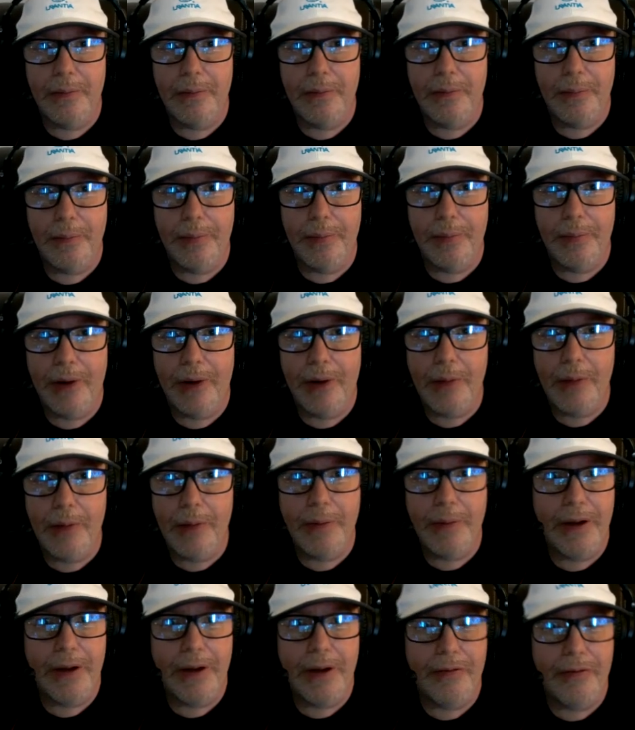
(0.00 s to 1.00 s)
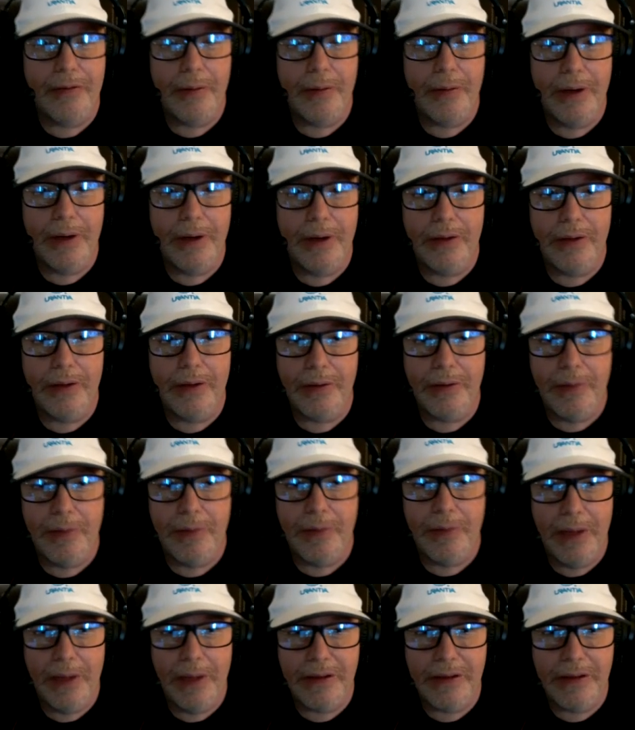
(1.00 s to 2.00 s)
probably are from another
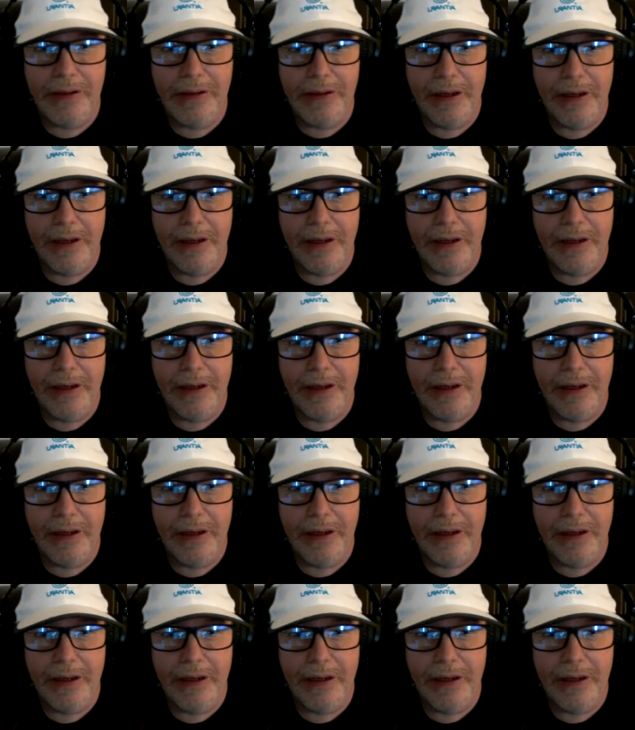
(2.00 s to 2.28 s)
dimension.